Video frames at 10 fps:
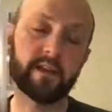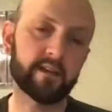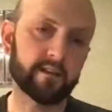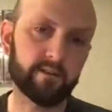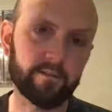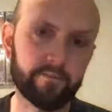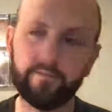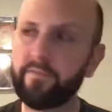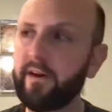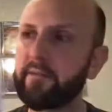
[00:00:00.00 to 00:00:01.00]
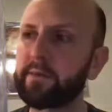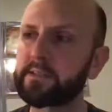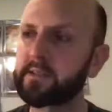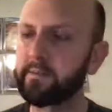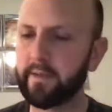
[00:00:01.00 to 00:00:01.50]
take another 5
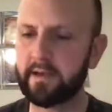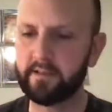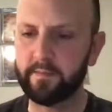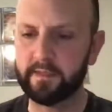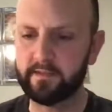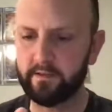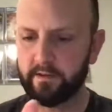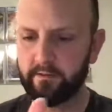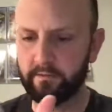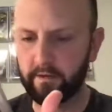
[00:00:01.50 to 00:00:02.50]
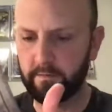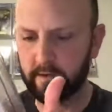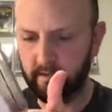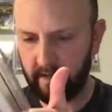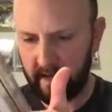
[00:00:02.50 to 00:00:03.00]
months to get back to me. So I don't really
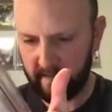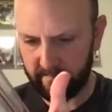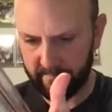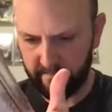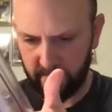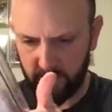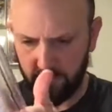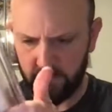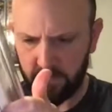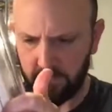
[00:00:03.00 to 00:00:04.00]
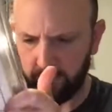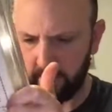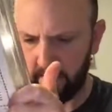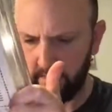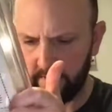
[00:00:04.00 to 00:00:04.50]
want to do that.
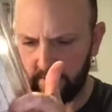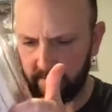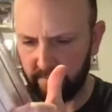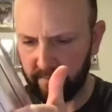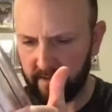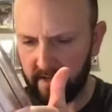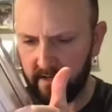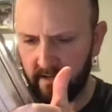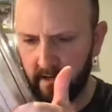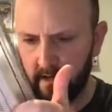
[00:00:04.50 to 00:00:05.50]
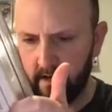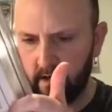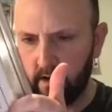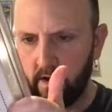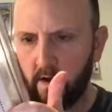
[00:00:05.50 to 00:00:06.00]
I want them to
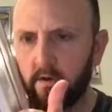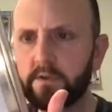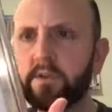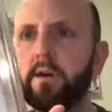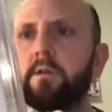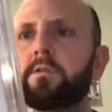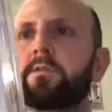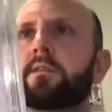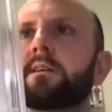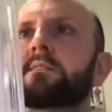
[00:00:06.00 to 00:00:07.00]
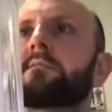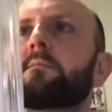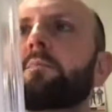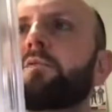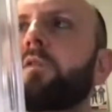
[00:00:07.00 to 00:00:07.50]
holder this
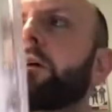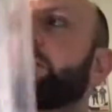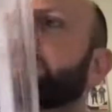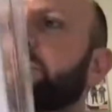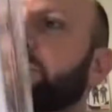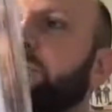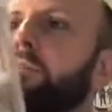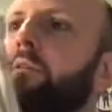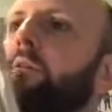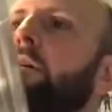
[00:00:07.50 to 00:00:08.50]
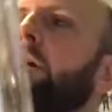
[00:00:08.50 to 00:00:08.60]
pronto.